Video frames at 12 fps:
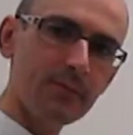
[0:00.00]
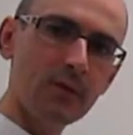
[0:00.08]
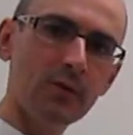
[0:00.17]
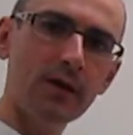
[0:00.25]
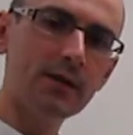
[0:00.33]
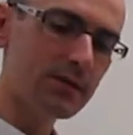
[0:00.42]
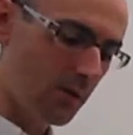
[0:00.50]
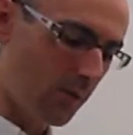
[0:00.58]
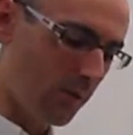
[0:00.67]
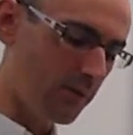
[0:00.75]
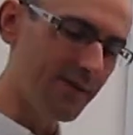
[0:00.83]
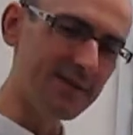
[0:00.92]
Okay,
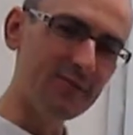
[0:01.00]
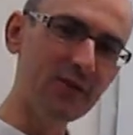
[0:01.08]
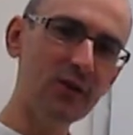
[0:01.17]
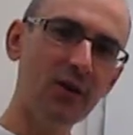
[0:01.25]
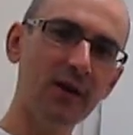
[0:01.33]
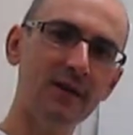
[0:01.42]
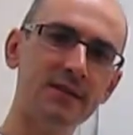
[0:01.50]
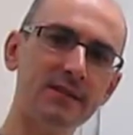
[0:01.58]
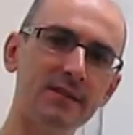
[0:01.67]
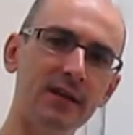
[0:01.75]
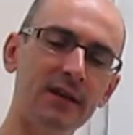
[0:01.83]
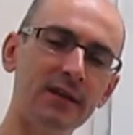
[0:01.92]
so this video
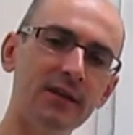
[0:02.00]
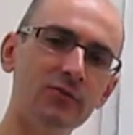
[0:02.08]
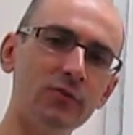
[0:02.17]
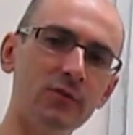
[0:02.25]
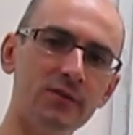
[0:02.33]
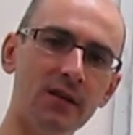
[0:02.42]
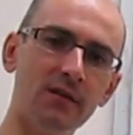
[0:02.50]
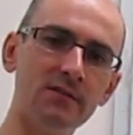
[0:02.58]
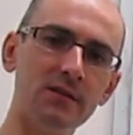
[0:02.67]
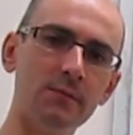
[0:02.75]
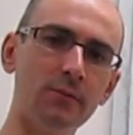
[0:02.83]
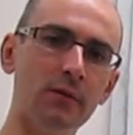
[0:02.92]
has uh, introduced the
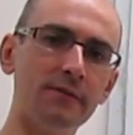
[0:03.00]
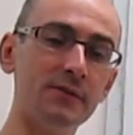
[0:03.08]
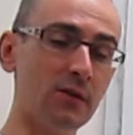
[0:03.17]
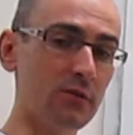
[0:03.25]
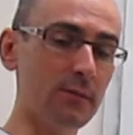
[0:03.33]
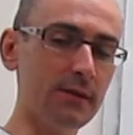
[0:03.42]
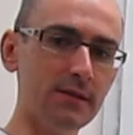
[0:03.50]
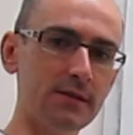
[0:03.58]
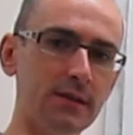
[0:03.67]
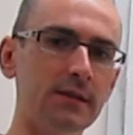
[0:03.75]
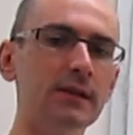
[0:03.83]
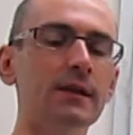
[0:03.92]
concept of
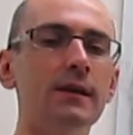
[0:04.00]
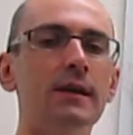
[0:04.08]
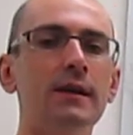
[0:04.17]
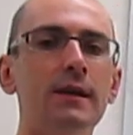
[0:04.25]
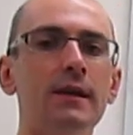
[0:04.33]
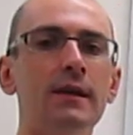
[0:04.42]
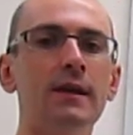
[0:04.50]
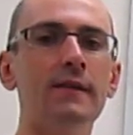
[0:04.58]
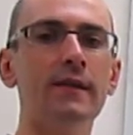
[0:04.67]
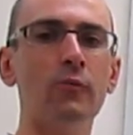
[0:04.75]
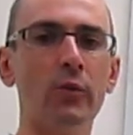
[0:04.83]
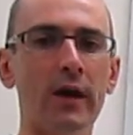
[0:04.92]
solubility and
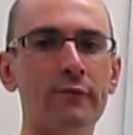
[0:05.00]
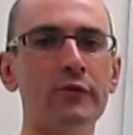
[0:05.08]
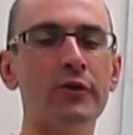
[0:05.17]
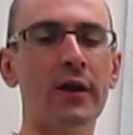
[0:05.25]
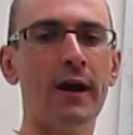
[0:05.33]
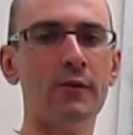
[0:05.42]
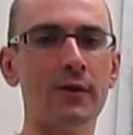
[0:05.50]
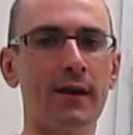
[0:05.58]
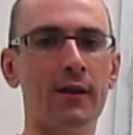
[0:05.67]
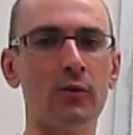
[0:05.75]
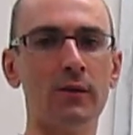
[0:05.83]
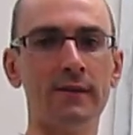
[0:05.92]
then we have learned how to
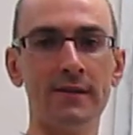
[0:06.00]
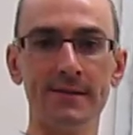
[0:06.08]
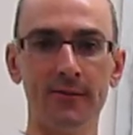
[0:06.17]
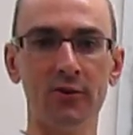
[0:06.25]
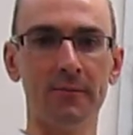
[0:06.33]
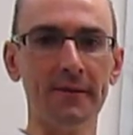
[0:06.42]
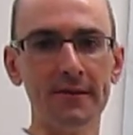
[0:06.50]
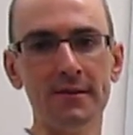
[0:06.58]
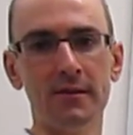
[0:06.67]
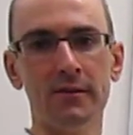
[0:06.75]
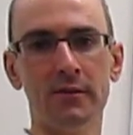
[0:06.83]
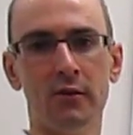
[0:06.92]
calculate the
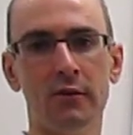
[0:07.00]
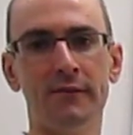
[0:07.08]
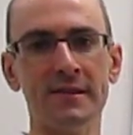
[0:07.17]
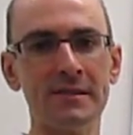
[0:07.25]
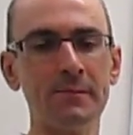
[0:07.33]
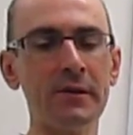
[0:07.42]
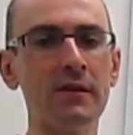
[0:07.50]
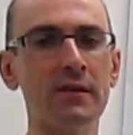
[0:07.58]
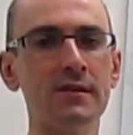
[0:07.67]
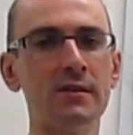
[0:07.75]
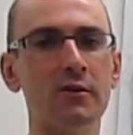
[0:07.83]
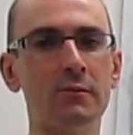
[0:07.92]
solubility of a
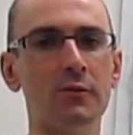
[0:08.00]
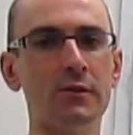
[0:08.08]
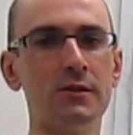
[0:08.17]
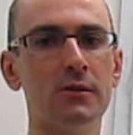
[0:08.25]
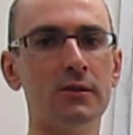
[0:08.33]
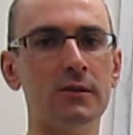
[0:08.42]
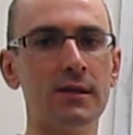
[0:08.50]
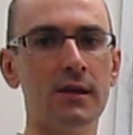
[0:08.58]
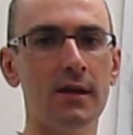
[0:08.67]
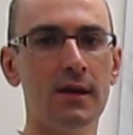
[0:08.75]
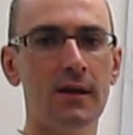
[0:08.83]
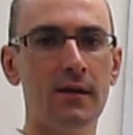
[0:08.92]
sparingly soluble salt
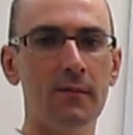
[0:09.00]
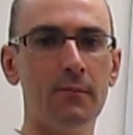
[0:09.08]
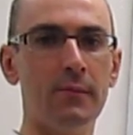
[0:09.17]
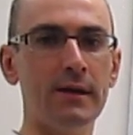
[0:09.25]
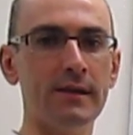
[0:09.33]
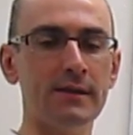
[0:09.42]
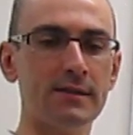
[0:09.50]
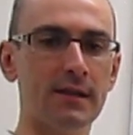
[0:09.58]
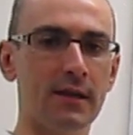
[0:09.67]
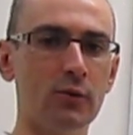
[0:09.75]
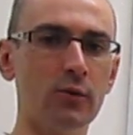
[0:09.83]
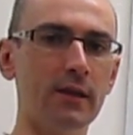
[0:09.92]
by just
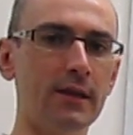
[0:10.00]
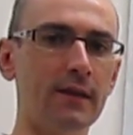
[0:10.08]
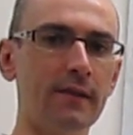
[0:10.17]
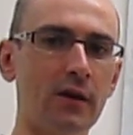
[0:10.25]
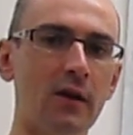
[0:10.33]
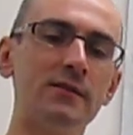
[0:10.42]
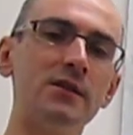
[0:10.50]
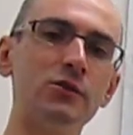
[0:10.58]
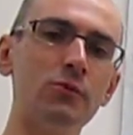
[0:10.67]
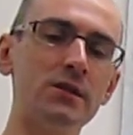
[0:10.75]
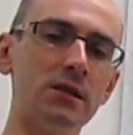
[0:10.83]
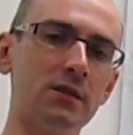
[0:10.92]
looking at the
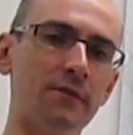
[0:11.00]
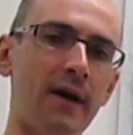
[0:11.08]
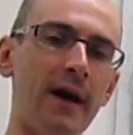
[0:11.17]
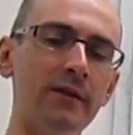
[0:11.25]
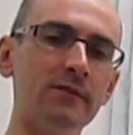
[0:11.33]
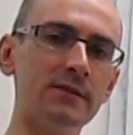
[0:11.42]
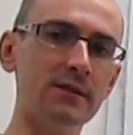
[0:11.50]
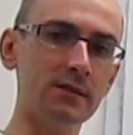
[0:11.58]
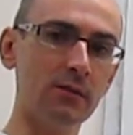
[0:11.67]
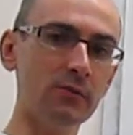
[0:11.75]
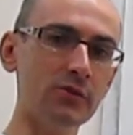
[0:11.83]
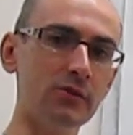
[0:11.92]
concentrations of ions in
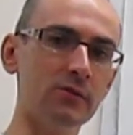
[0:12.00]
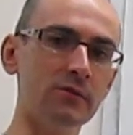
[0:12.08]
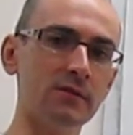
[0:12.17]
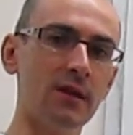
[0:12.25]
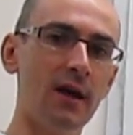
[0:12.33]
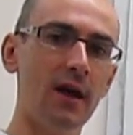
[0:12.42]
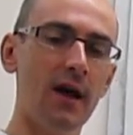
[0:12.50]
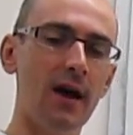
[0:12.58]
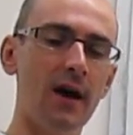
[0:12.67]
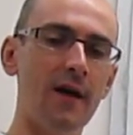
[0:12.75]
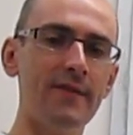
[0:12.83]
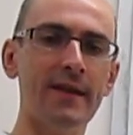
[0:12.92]
solutions
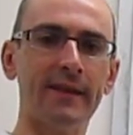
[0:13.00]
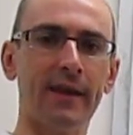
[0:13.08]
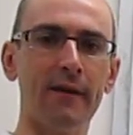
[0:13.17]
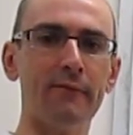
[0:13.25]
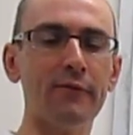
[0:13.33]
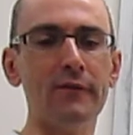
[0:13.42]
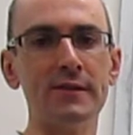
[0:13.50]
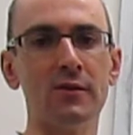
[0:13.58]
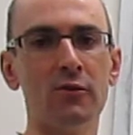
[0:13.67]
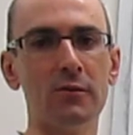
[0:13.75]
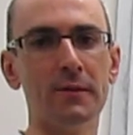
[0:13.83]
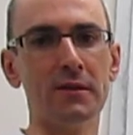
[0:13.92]
uh, that come from the
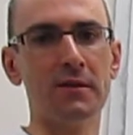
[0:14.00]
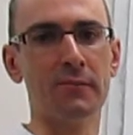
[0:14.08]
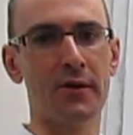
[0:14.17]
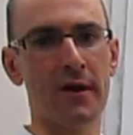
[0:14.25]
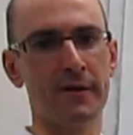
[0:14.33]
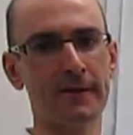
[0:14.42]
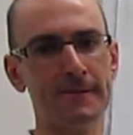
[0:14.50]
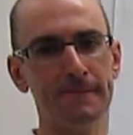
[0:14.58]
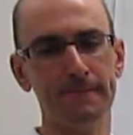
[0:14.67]
solubility product.